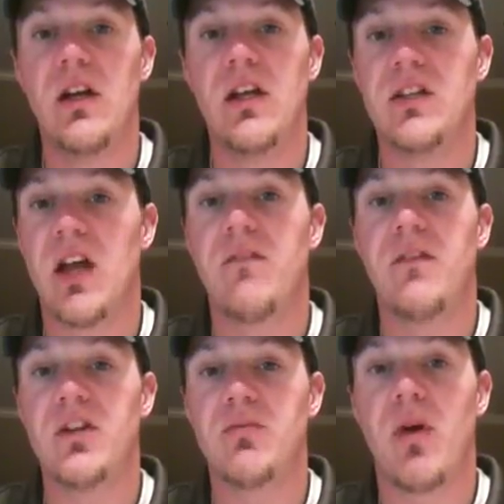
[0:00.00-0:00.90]
he's not a
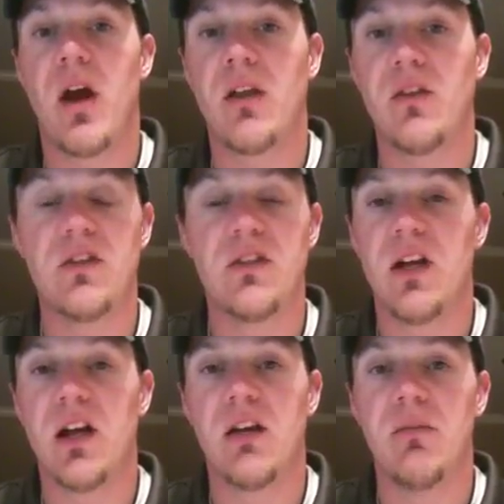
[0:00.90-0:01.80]
finished product. This is
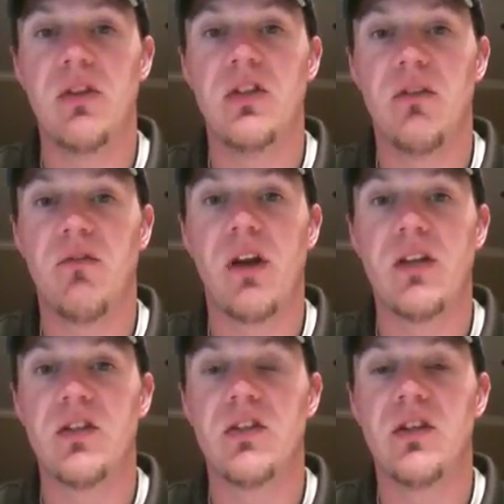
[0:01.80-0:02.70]
not going to be the Jeff
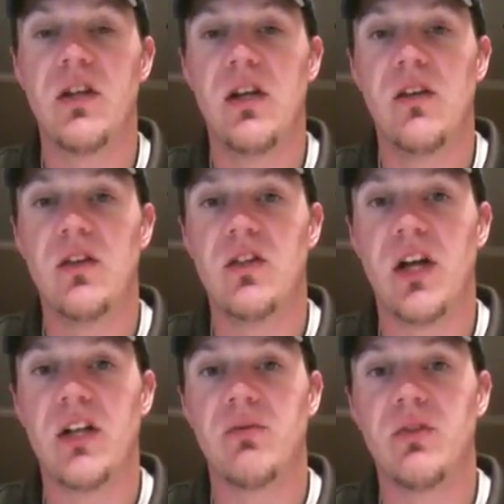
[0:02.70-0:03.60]
Francis the
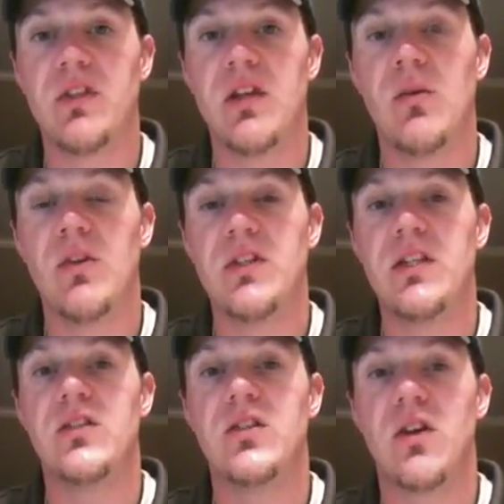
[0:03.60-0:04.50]
Giants will see when the
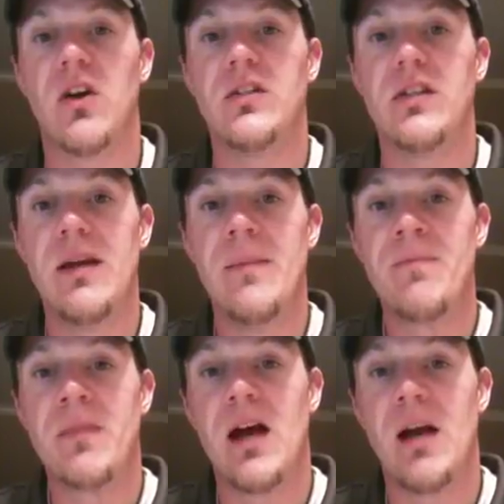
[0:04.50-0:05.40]
season starts.
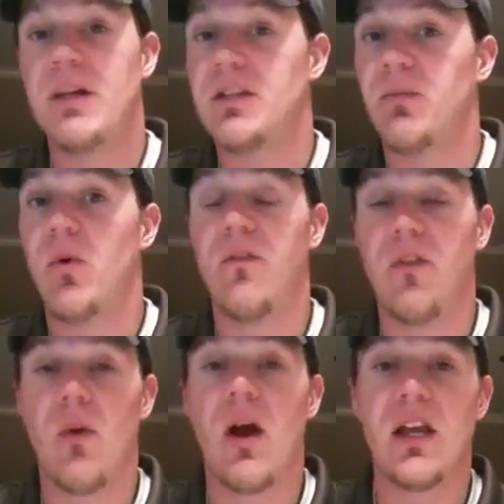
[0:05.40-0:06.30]
But it's important for
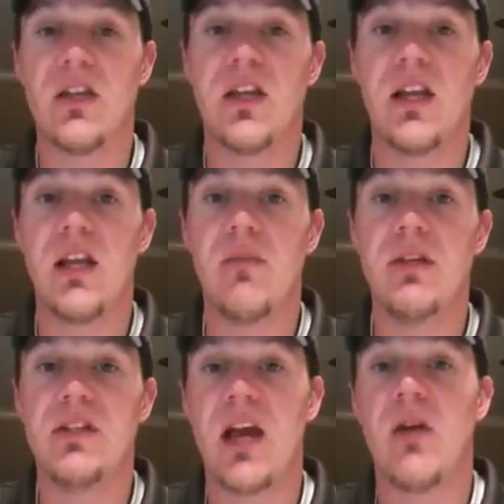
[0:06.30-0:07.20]
the Rockies that he be
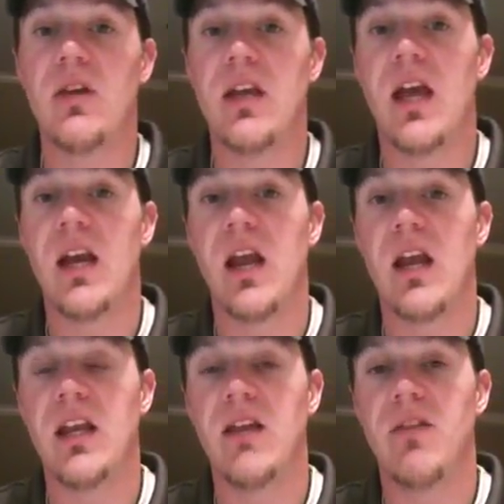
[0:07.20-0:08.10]
sound again
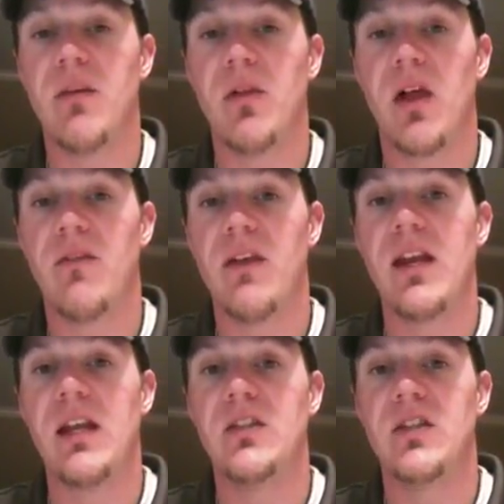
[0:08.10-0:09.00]
and give them a lot of
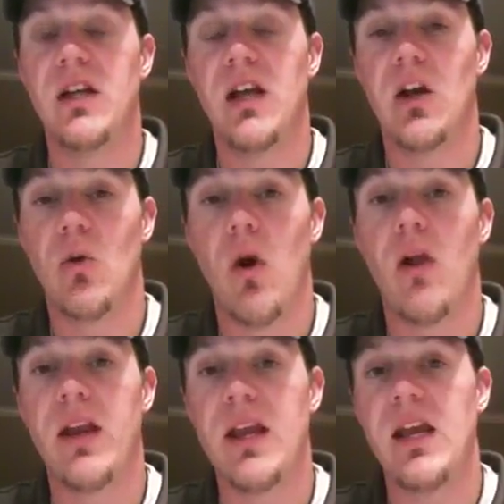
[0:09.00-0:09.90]
innings and
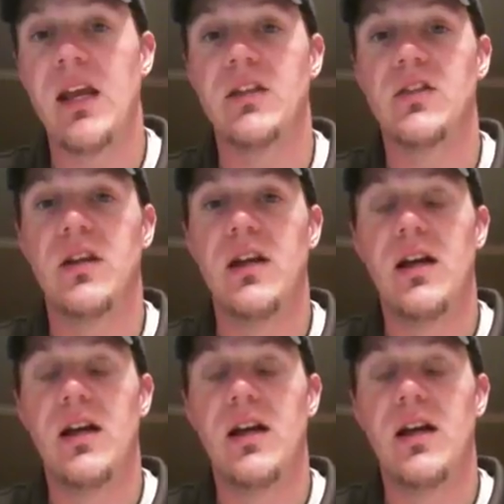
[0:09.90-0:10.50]
quality innings